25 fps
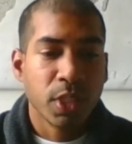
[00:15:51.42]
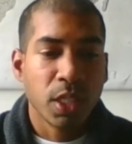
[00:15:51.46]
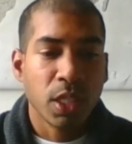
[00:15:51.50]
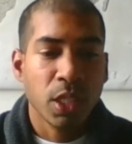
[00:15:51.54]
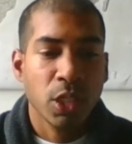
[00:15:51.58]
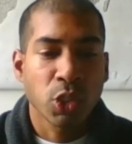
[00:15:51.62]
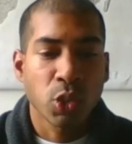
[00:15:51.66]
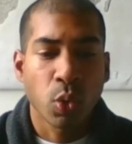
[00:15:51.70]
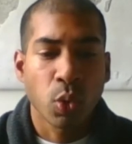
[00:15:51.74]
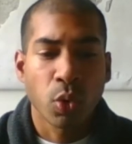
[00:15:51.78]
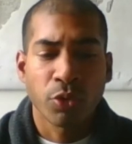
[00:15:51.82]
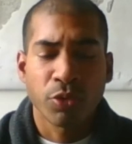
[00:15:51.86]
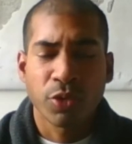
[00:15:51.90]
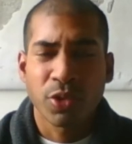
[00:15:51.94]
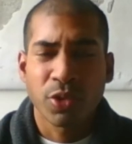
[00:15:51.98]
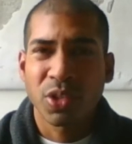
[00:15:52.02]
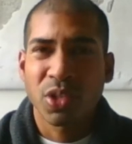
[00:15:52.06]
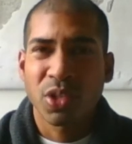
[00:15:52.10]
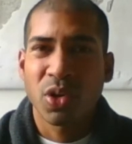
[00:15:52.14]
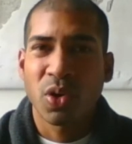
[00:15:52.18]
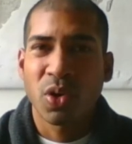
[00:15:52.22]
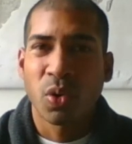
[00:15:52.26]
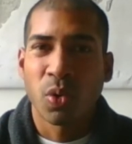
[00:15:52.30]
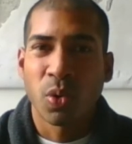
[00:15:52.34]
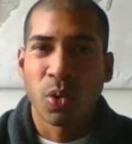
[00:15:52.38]
So over the
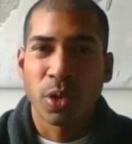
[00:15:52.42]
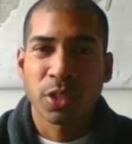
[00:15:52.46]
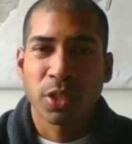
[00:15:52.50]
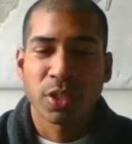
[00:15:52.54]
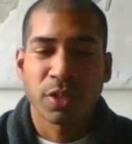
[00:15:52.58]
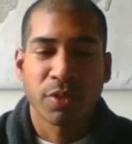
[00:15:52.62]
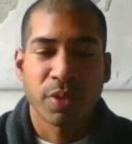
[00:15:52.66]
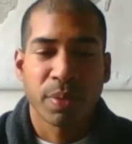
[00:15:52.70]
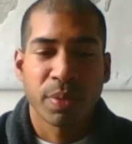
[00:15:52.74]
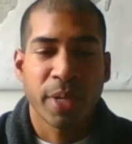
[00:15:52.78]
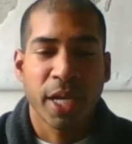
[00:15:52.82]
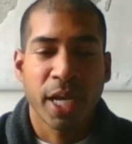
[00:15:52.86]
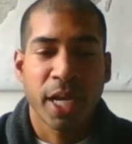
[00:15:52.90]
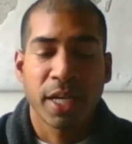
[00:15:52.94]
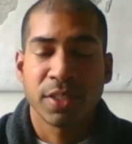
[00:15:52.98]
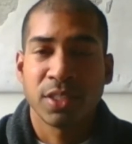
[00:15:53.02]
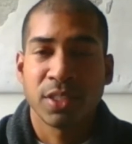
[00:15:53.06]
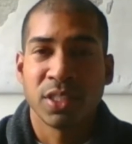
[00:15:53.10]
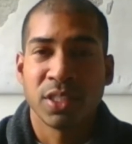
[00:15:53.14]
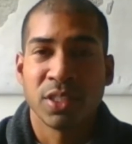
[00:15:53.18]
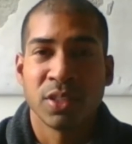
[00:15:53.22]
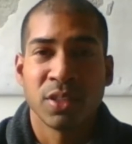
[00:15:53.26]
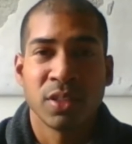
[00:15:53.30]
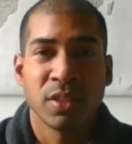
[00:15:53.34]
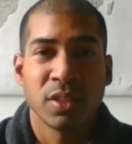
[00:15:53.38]
course of the past
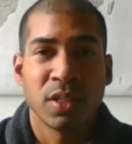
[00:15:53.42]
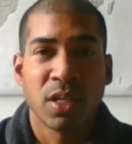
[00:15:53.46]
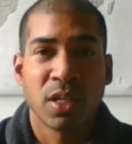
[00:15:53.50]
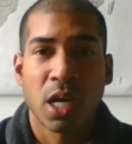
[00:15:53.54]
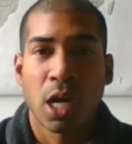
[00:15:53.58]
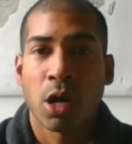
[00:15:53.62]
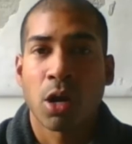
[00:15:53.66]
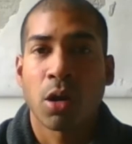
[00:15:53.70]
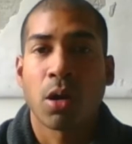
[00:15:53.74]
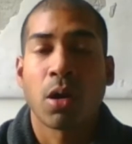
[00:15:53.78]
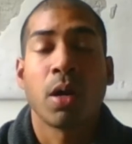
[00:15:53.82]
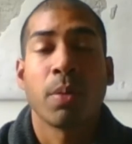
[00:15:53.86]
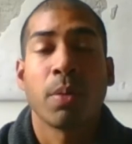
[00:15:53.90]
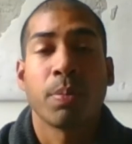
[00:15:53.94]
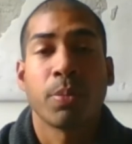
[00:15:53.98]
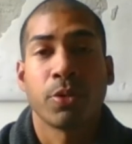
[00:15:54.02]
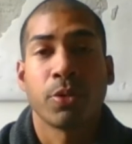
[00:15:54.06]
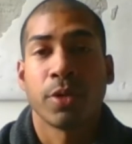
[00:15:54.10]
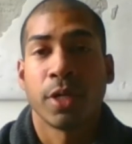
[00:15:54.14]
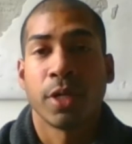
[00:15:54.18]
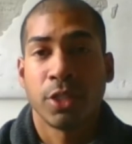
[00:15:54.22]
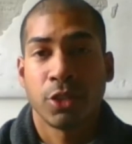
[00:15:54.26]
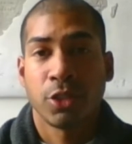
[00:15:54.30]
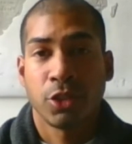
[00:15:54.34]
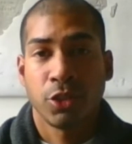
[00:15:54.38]
year, our
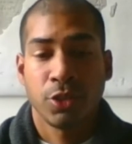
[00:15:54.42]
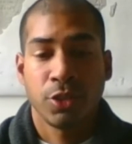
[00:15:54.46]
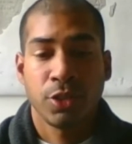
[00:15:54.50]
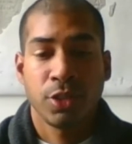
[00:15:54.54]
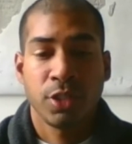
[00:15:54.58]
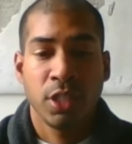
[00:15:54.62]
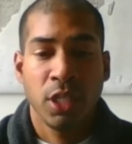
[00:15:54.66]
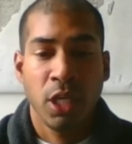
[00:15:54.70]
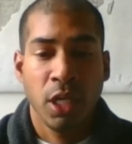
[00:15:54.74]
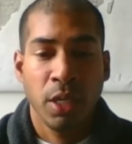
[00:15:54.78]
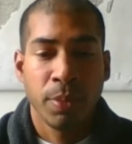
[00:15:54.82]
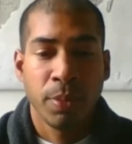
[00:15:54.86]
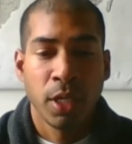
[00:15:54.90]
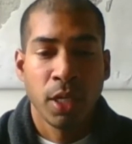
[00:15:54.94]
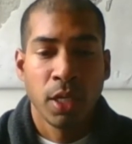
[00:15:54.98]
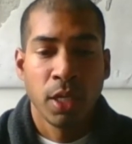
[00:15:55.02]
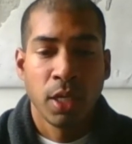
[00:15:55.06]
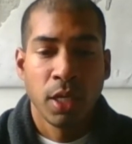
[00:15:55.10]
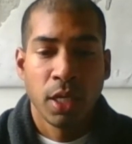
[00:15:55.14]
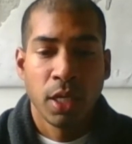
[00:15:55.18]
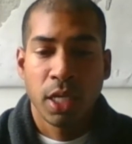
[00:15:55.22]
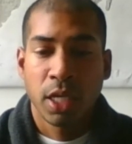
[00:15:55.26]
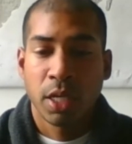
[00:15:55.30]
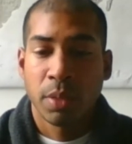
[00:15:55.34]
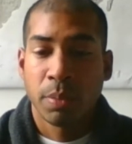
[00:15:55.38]
operations team
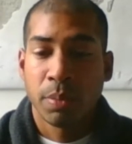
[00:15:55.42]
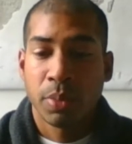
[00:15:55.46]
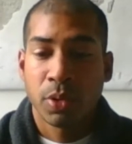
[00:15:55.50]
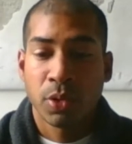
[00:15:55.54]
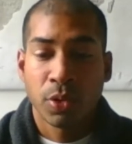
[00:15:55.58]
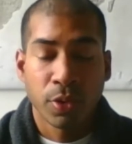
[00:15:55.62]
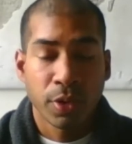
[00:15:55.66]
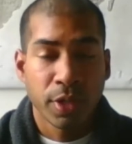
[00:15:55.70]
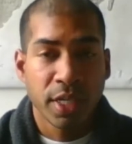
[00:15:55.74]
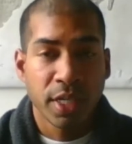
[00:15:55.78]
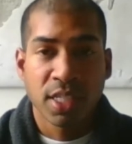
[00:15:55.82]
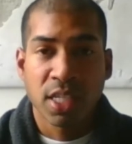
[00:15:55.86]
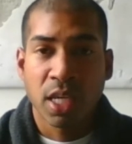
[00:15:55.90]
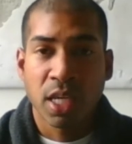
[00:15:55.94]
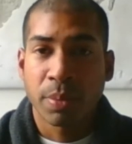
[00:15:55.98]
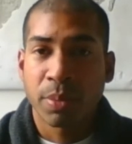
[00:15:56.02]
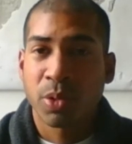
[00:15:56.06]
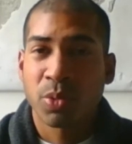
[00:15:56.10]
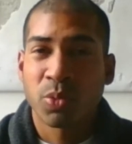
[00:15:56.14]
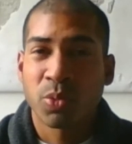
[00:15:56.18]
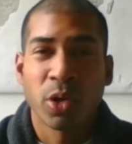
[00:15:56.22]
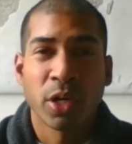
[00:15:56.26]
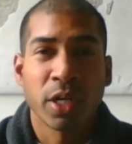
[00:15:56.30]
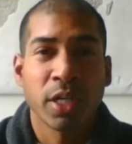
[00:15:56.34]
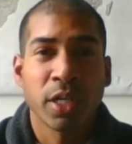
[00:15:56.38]
and employees have
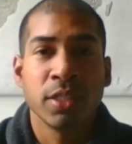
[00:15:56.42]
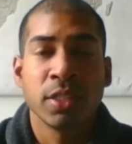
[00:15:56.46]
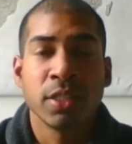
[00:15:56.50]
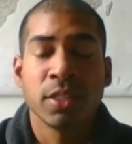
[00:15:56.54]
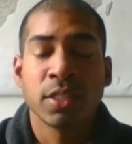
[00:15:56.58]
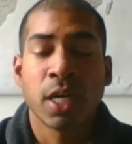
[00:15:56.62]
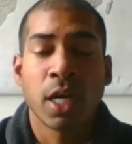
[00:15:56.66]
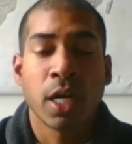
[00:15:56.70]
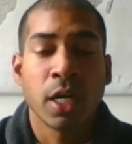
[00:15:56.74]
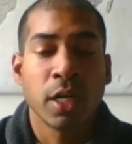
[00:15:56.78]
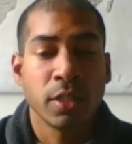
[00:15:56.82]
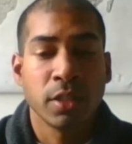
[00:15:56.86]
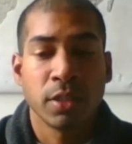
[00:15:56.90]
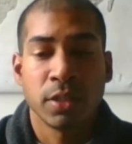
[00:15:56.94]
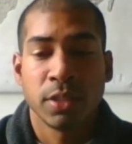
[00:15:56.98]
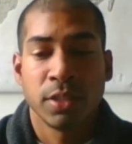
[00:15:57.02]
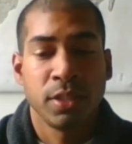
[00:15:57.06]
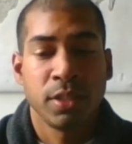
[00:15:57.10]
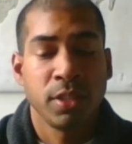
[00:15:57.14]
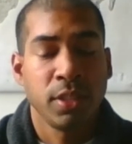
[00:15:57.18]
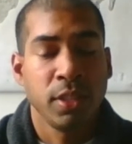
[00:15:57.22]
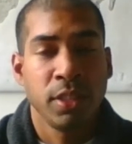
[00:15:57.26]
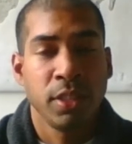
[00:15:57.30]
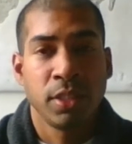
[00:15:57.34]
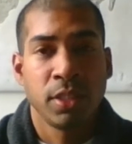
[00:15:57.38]
been working
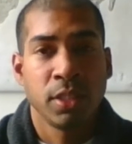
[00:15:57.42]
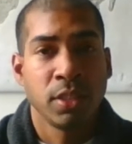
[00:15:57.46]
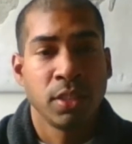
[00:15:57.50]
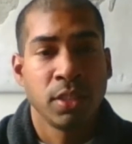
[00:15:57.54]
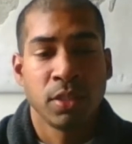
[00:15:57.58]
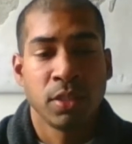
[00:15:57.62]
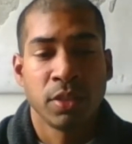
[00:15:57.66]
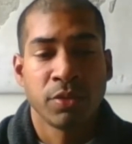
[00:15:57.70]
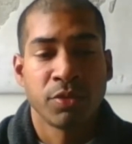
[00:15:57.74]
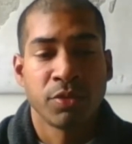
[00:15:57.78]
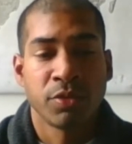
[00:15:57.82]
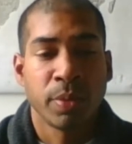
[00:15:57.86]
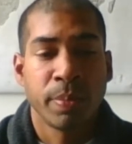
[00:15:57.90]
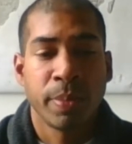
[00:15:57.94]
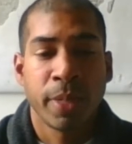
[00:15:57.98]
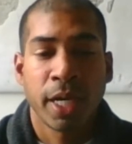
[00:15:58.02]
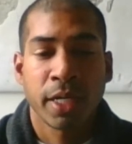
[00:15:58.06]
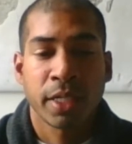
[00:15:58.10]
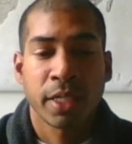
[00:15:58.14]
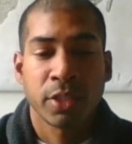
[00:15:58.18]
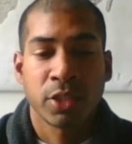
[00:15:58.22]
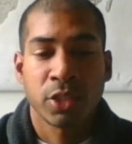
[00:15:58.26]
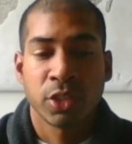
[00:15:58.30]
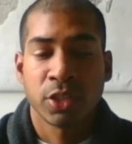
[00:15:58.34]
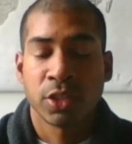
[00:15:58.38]
tirelessly to deliver
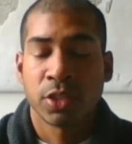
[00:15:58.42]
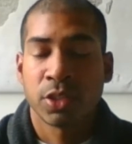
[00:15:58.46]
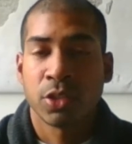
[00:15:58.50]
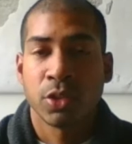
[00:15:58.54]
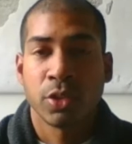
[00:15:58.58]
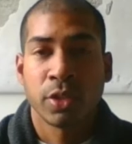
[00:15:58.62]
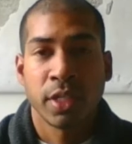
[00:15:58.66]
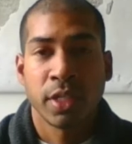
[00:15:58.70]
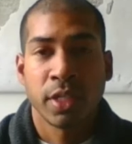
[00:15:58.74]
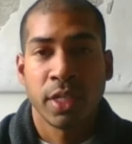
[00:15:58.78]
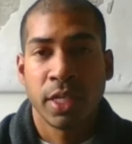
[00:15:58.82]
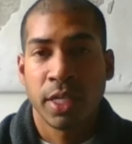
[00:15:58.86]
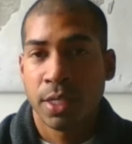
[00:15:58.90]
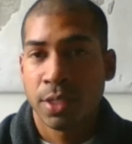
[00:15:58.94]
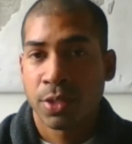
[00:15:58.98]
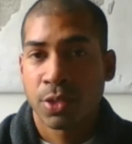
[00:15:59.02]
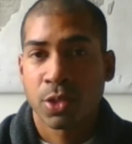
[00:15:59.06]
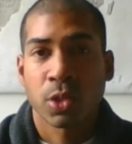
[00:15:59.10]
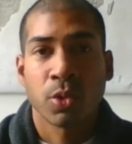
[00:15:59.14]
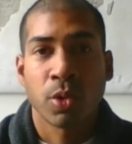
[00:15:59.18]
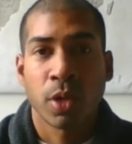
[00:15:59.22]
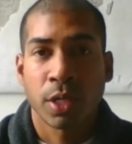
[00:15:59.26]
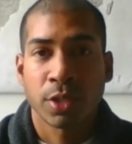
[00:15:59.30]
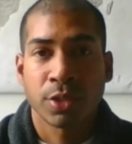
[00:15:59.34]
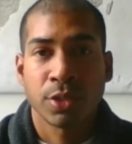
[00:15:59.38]
packages to Canadians
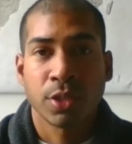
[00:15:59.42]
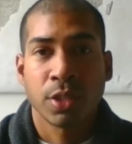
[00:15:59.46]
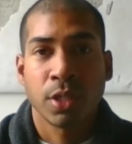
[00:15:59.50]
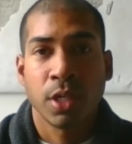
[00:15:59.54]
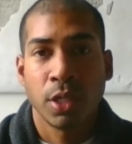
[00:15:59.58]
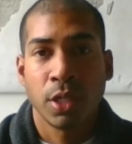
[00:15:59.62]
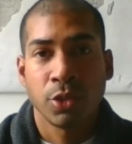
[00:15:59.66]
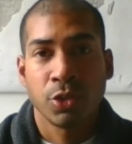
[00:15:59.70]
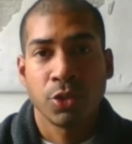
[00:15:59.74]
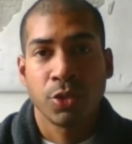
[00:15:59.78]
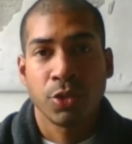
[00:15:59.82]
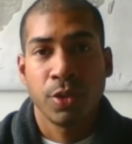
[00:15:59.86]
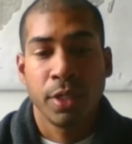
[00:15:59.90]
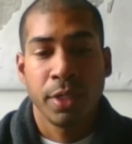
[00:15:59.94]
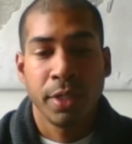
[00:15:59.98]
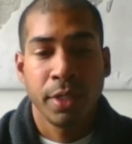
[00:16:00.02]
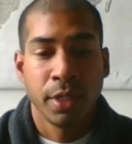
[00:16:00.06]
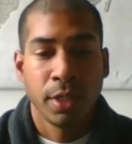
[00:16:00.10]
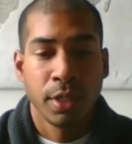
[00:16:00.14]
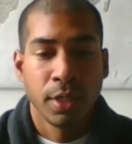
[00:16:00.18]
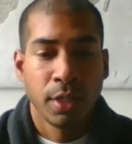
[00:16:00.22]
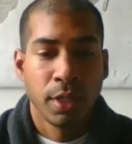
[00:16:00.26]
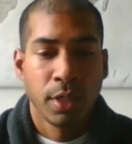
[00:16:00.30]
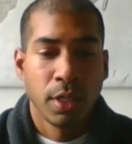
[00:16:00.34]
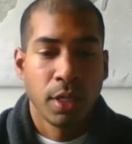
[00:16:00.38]
across the country.
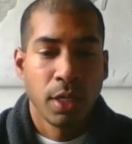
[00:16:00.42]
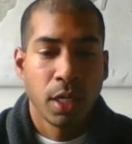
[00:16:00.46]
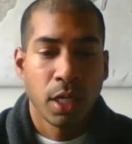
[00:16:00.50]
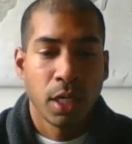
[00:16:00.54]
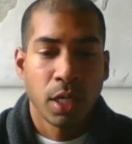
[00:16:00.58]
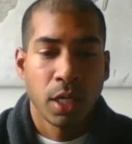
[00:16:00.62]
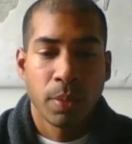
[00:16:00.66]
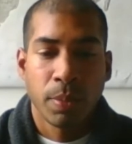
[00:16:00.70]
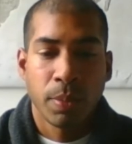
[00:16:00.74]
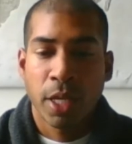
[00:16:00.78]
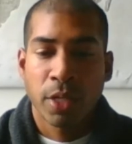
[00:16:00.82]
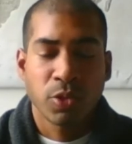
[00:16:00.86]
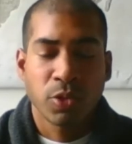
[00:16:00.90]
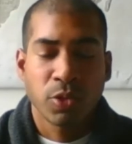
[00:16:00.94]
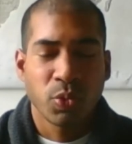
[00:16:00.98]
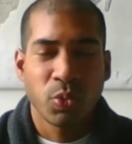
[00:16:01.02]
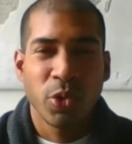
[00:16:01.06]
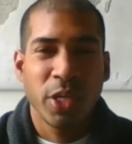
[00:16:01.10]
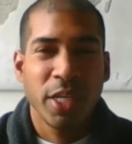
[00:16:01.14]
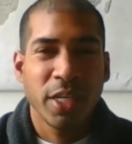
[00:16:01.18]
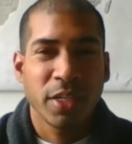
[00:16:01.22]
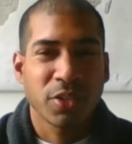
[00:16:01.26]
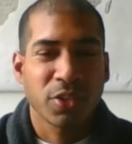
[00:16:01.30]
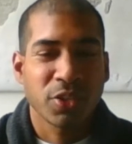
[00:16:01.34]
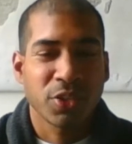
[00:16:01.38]
As
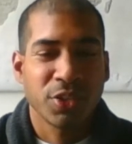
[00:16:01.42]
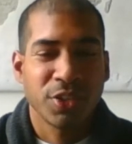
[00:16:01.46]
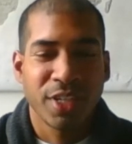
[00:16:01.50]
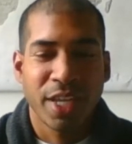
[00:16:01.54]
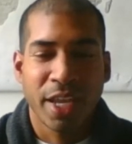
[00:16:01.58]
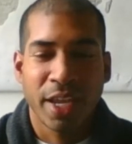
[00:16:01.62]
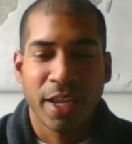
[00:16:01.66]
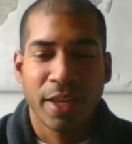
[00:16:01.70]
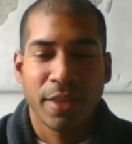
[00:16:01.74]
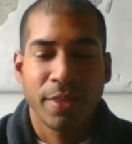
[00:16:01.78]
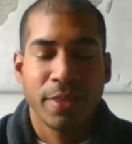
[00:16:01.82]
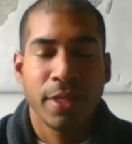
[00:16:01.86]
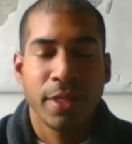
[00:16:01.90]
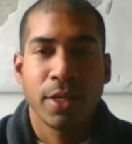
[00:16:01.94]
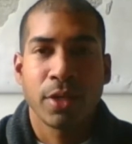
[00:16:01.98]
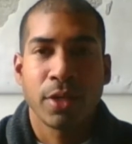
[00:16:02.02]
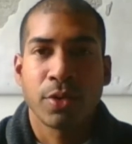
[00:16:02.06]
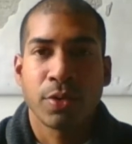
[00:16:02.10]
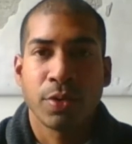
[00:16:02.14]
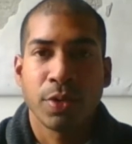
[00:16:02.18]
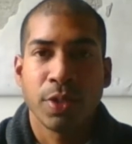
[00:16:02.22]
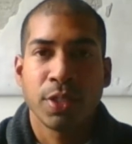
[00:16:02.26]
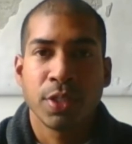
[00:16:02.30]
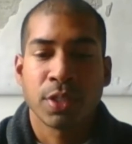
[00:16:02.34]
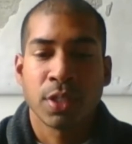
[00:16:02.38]
we understand the
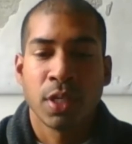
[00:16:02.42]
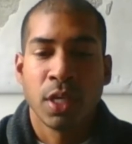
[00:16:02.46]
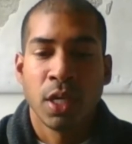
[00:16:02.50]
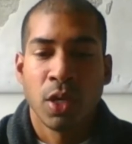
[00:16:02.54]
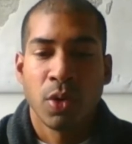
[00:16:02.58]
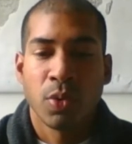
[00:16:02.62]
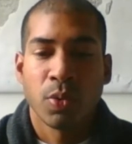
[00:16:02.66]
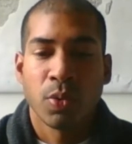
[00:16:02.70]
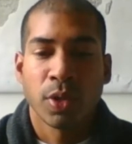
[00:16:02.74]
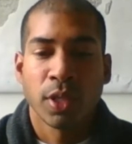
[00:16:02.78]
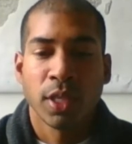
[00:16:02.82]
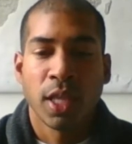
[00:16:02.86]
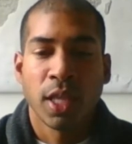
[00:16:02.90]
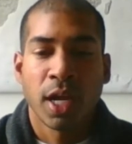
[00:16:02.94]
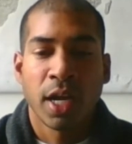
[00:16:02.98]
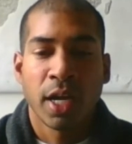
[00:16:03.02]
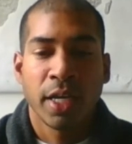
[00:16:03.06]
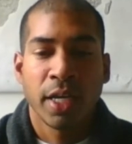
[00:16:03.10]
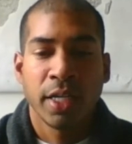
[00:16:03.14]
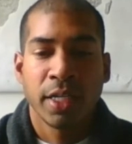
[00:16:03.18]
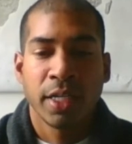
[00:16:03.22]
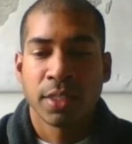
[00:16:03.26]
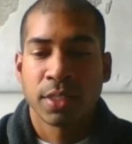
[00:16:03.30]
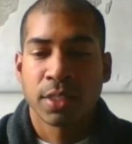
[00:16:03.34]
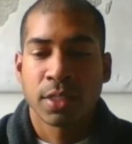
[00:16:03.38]
increased
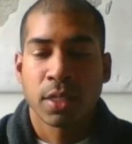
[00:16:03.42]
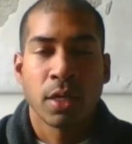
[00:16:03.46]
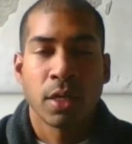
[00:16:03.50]
reliance on